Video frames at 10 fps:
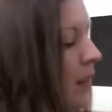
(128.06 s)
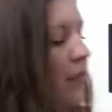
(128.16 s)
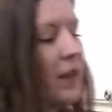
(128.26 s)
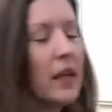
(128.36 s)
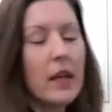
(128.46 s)

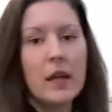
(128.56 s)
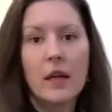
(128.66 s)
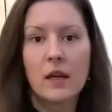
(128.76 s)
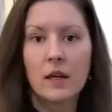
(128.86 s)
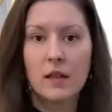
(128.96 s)
The
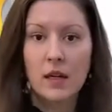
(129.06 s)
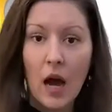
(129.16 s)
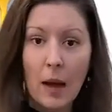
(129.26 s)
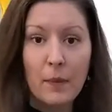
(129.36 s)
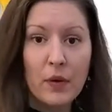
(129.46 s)

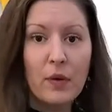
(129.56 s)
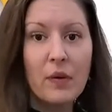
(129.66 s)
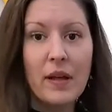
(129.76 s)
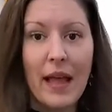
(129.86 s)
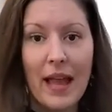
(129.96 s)
kombu
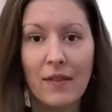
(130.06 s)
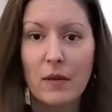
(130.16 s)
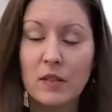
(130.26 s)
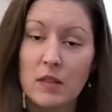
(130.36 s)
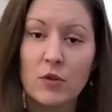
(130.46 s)
and
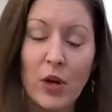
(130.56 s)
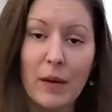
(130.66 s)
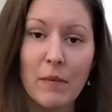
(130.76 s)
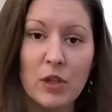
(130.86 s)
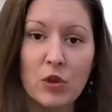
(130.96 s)
the dried
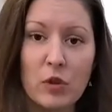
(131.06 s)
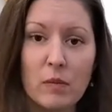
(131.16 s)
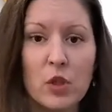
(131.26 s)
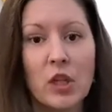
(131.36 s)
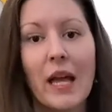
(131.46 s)
mushroom
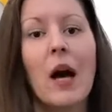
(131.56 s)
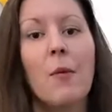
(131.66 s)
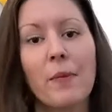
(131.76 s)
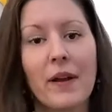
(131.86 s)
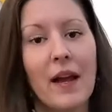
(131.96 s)
should
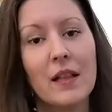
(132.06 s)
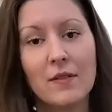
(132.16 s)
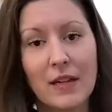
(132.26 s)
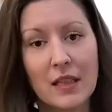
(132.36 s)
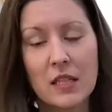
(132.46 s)
help
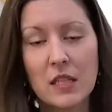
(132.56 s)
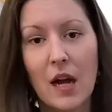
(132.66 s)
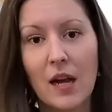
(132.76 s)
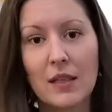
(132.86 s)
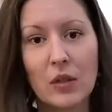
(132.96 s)
elevate the stock
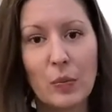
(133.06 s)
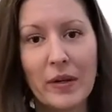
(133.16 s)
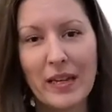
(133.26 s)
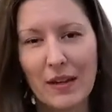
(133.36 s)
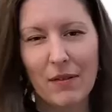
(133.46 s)
a little
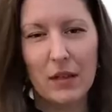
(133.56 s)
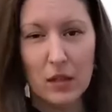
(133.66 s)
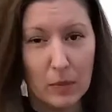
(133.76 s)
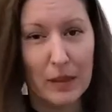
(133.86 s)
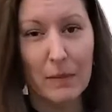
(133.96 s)
bit, give it a
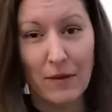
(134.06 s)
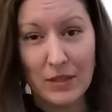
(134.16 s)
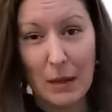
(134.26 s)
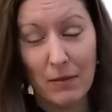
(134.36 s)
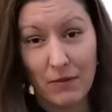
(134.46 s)
little bit of
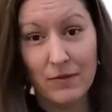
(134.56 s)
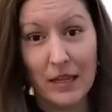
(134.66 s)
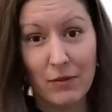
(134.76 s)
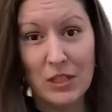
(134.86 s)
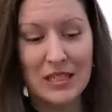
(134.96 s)
depth of
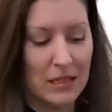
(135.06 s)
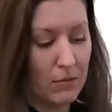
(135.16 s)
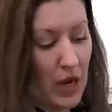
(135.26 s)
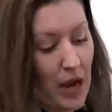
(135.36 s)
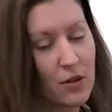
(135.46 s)
flavor since I'm
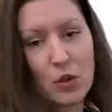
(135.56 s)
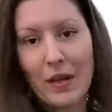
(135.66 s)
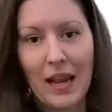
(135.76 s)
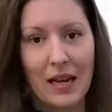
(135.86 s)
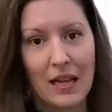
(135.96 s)
not
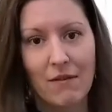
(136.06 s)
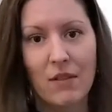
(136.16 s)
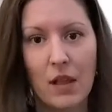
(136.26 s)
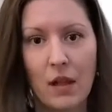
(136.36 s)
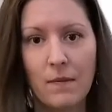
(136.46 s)
doing any of
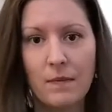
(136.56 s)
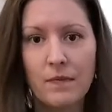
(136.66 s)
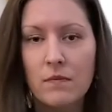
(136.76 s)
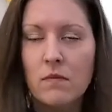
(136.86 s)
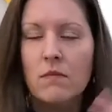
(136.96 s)
the
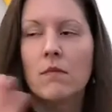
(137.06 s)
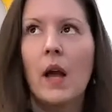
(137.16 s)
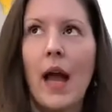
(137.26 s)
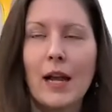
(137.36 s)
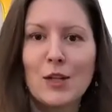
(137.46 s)

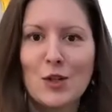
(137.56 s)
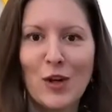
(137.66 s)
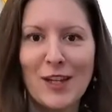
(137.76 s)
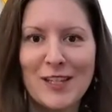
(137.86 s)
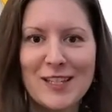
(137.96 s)

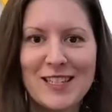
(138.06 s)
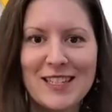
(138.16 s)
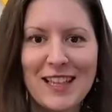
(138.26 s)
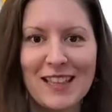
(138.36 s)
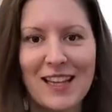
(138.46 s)
extras
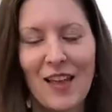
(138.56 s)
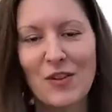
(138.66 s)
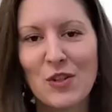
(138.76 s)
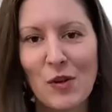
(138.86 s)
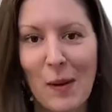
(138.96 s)
that the other
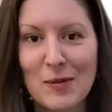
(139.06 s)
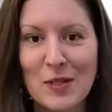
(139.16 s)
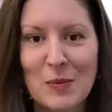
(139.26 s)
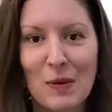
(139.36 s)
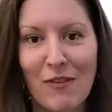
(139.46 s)
two
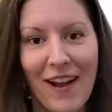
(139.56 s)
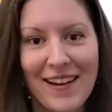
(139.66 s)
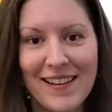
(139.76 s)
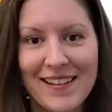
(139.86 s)
options provide.